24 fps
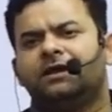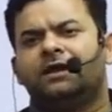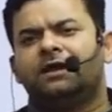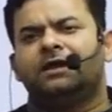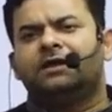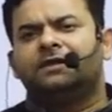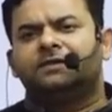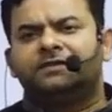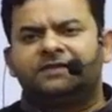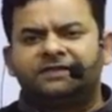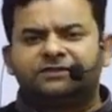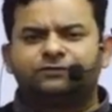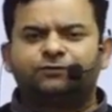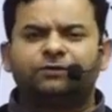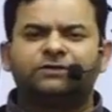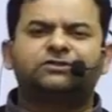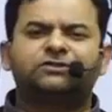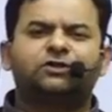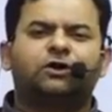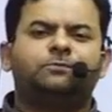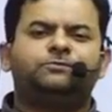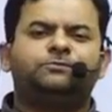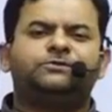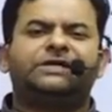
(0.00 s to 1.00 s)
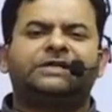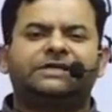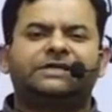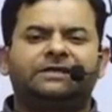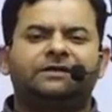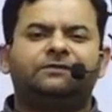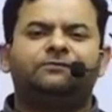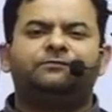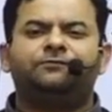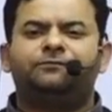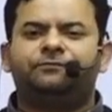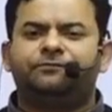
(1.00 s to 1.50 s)
This was the
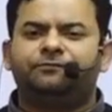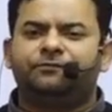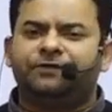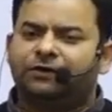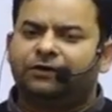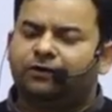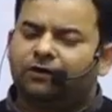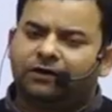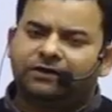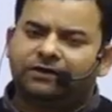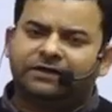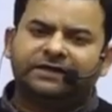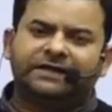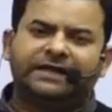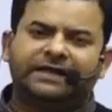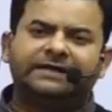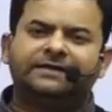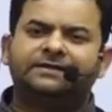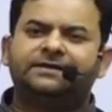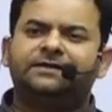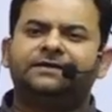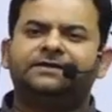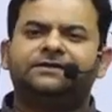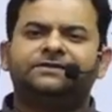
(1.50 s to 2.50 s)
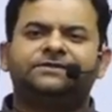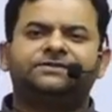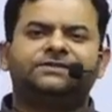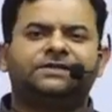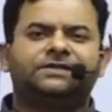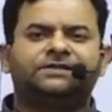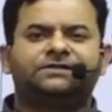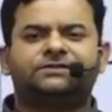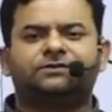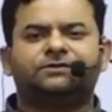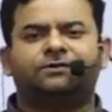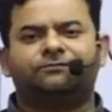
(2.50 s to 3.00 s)
objective we got in
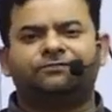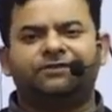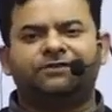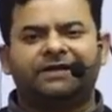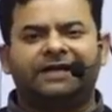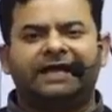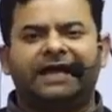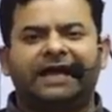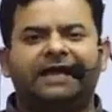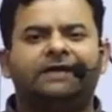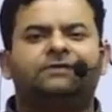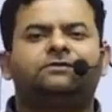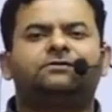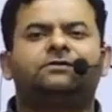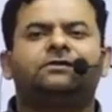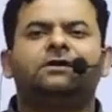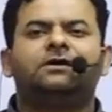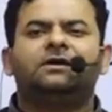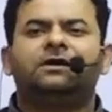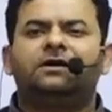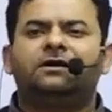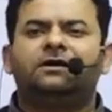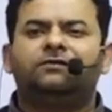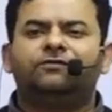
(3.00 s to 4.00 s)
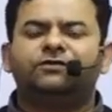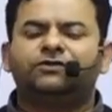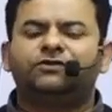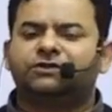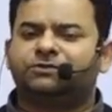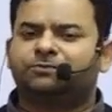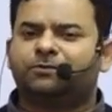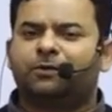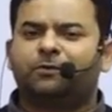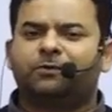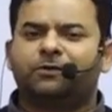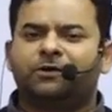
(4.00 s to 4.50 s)
1986 of the GATT, which
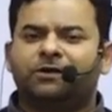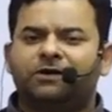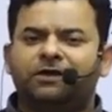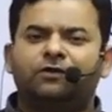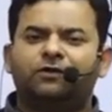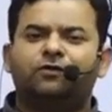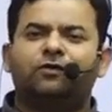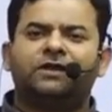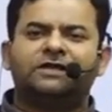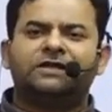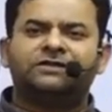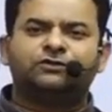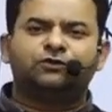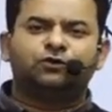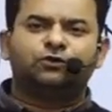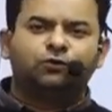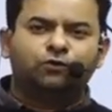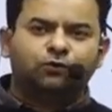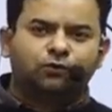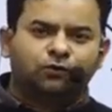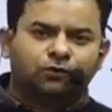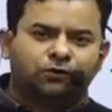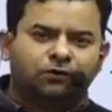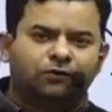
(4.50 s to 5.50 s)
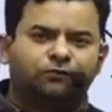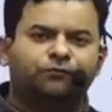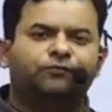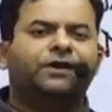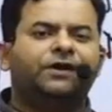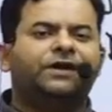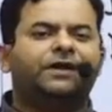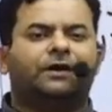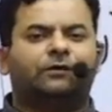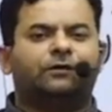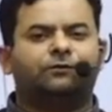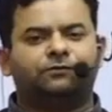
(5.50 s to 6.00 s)
is popularly called as Uruguay
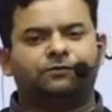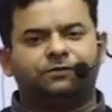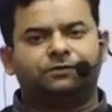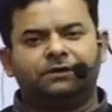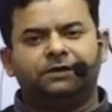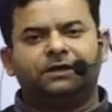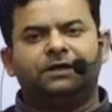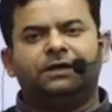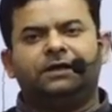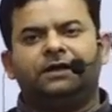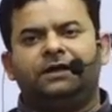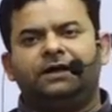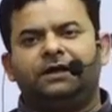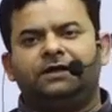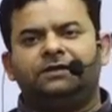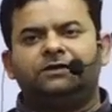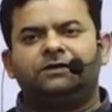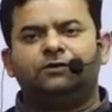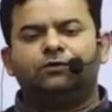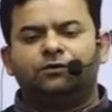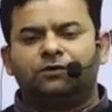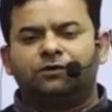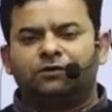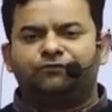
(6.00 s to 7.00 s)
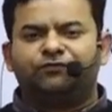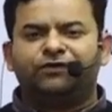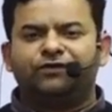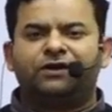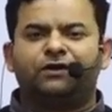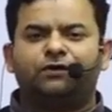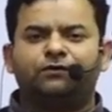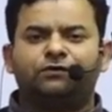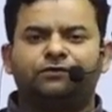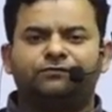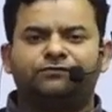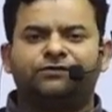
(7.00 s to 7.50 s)
round. In the Uruguay
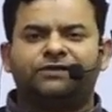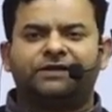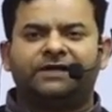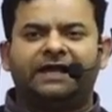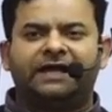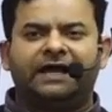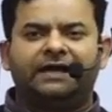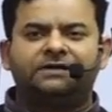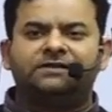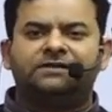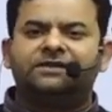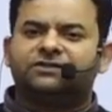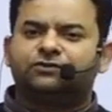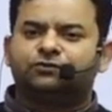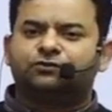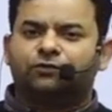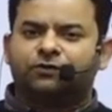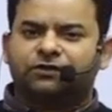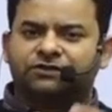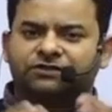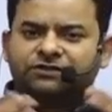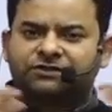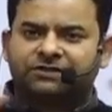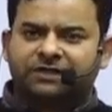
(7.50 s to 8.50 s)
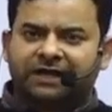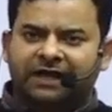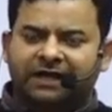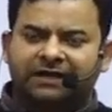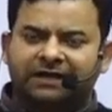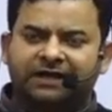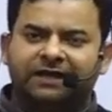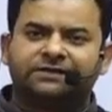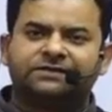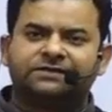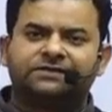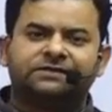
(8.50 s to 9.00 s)
round of the GATT, this was
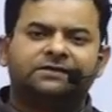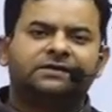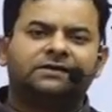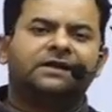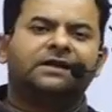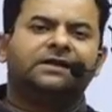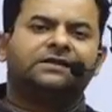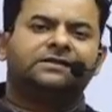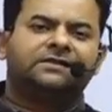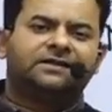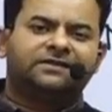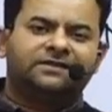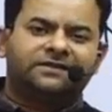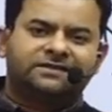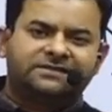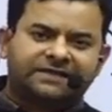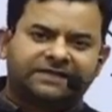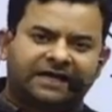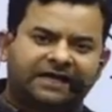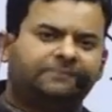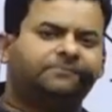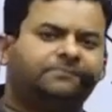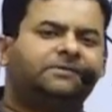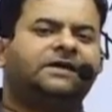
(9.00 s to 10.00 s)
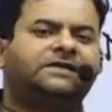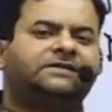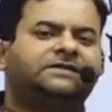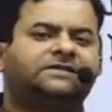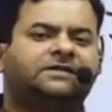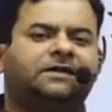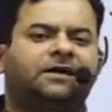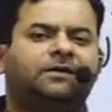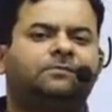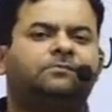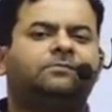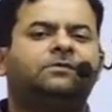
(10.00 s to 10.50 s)
highlighted that the time has
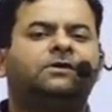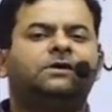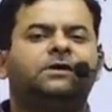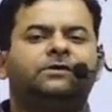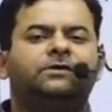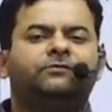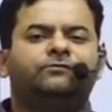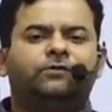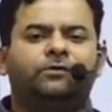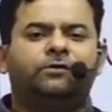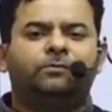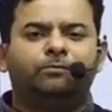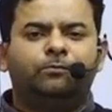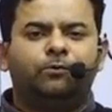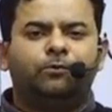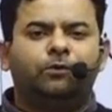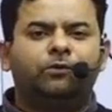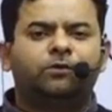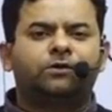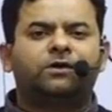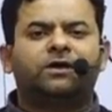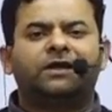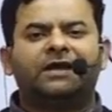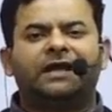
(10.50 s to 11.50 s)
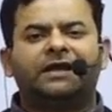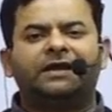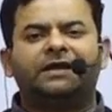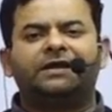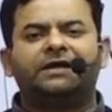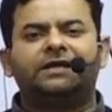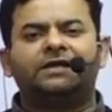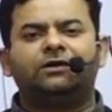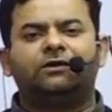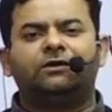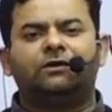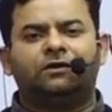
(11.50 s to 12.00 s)
come for more
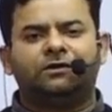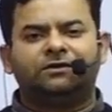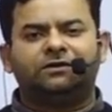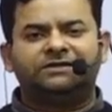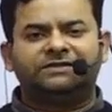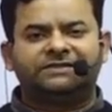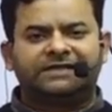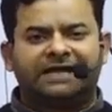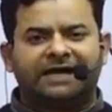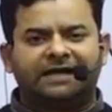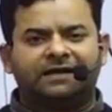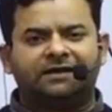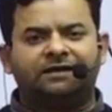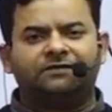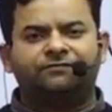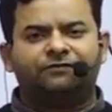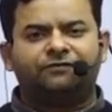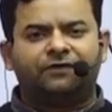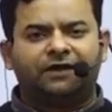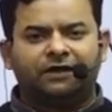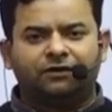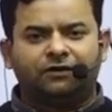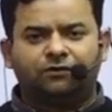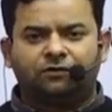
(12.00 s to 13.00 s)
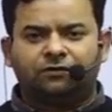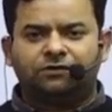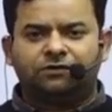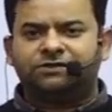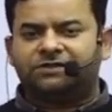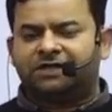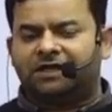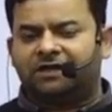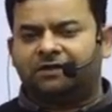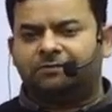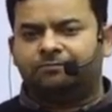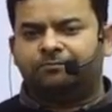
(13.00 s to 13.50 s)
clarity on tariff and
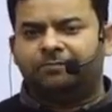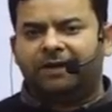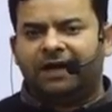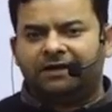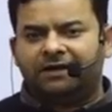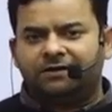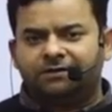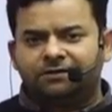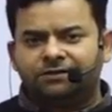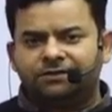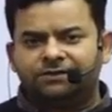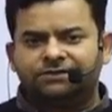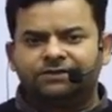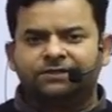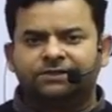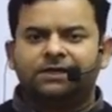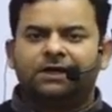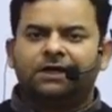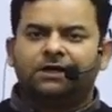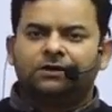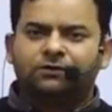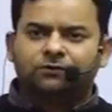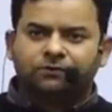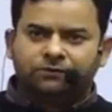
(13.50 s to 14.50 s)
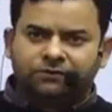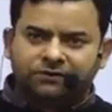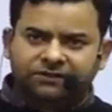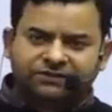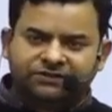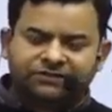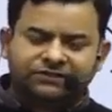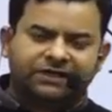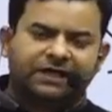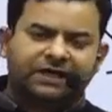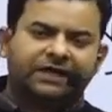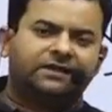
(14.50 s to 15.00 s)
non-tariff barriers, to
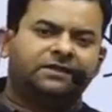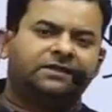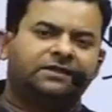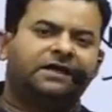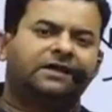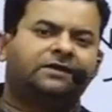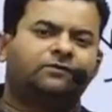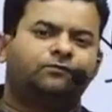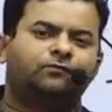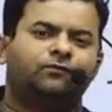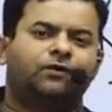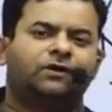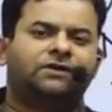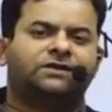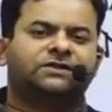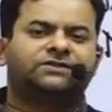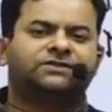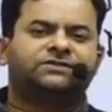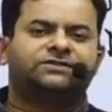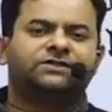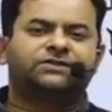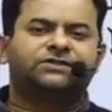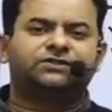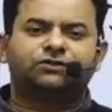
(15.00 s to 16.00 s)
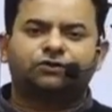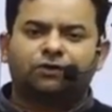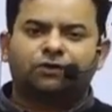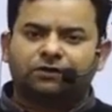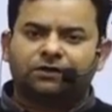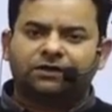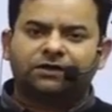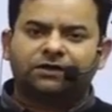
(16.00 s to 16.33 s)
understand that what is distorting